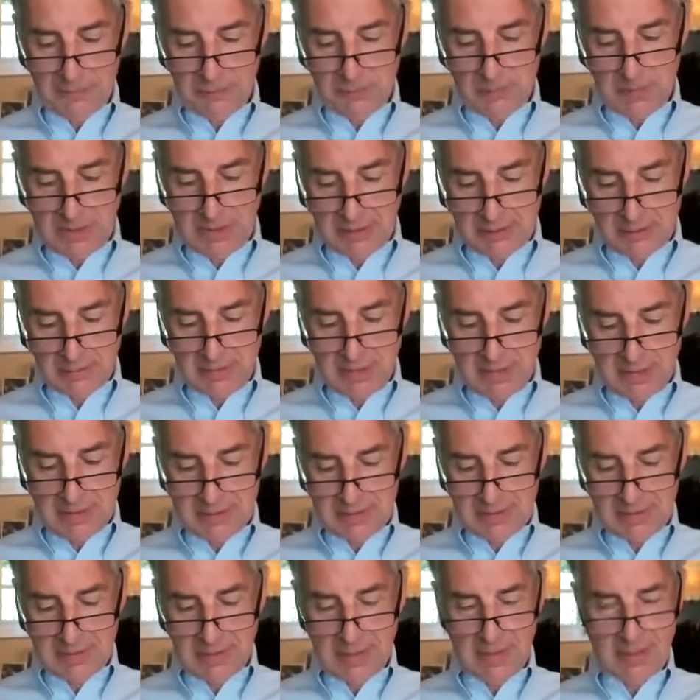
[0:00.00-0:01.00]
to
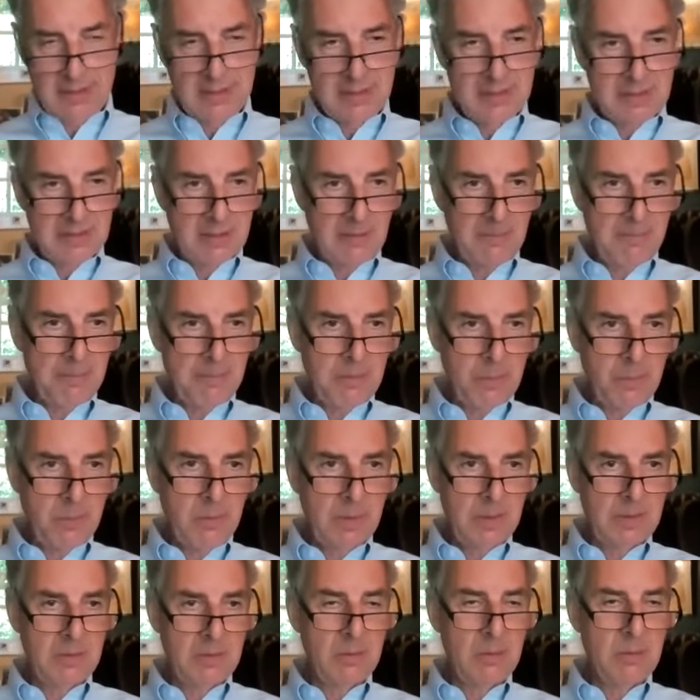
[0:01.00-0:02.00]
increase at some
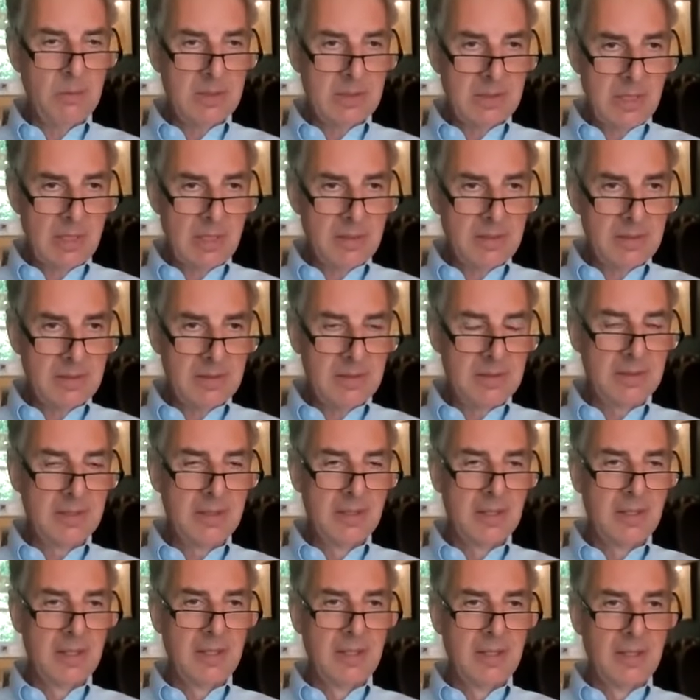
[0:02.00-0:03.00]
point. Or does
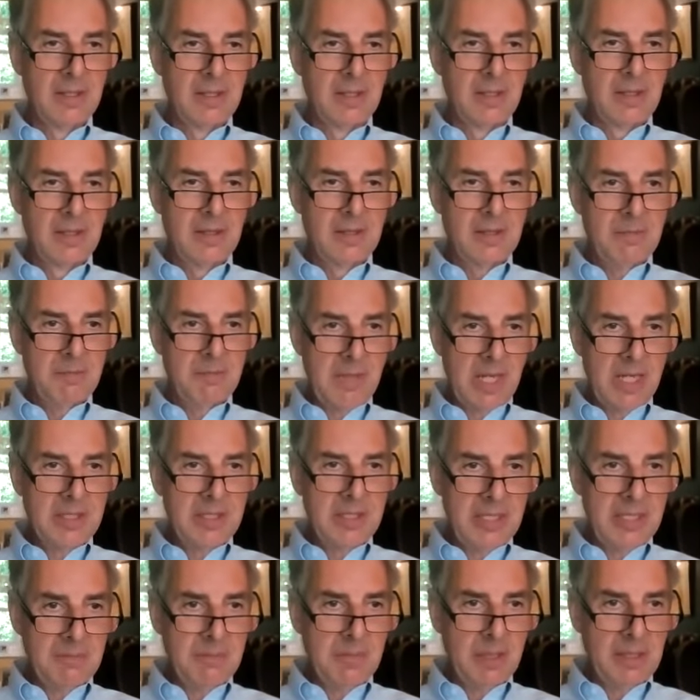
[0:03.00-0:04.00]
the
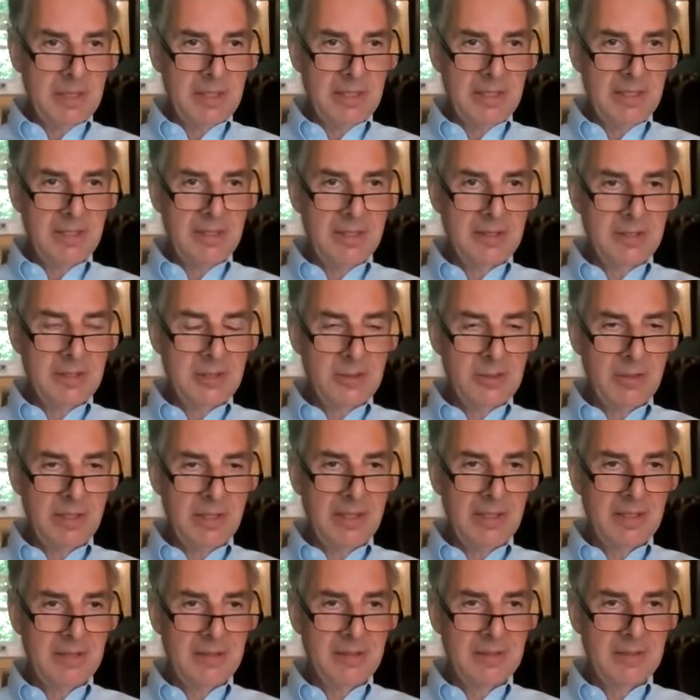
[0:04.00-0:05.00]
magic money
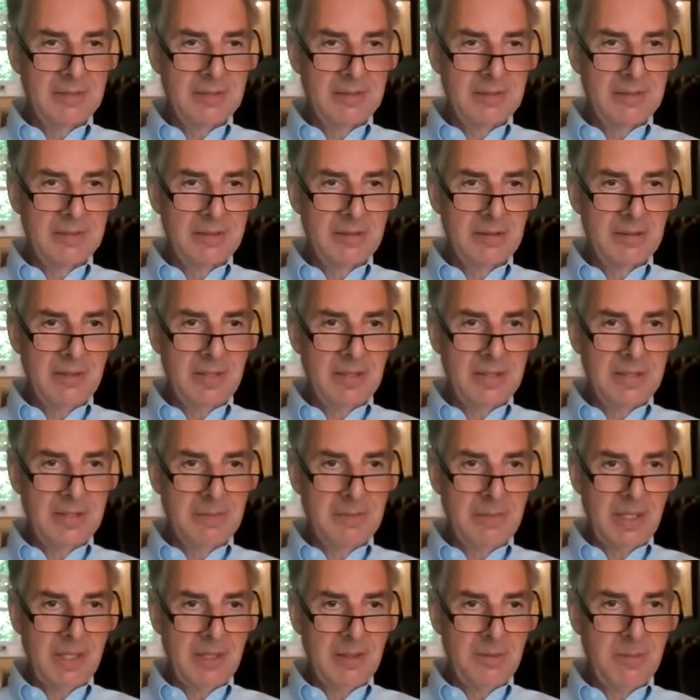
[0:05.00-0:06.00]
tree, as Theresa
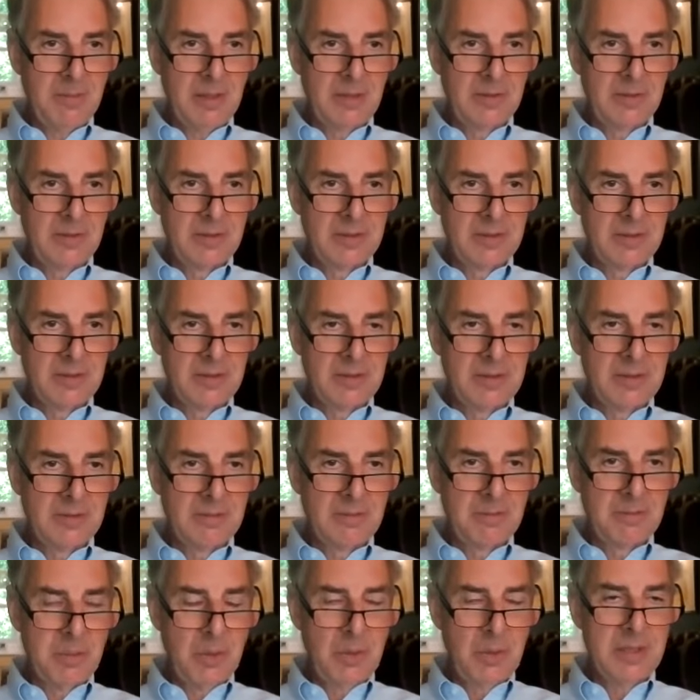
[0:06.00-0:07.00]
May once
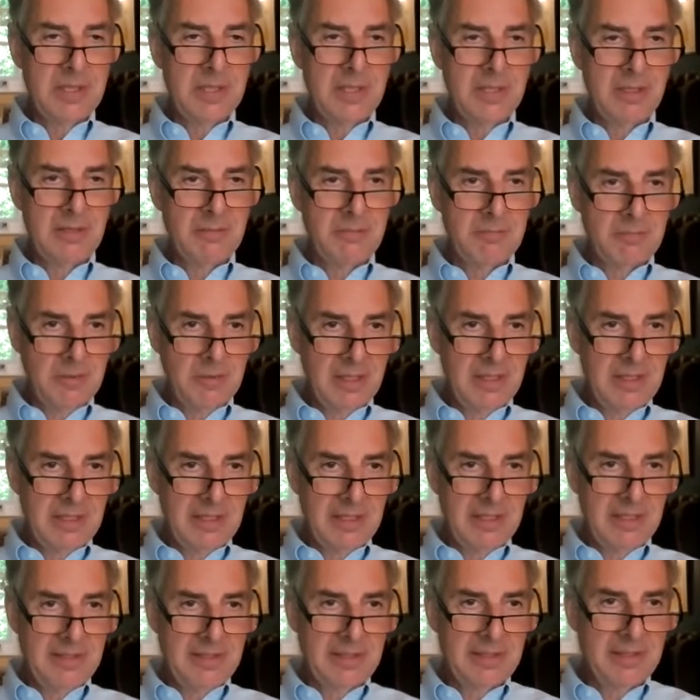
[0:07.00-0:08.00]
put it,
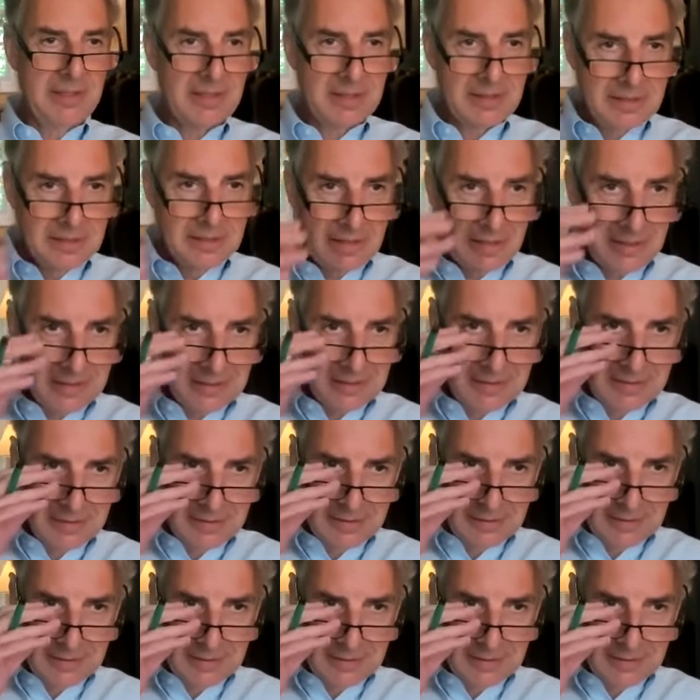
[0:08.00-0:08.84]
really exist?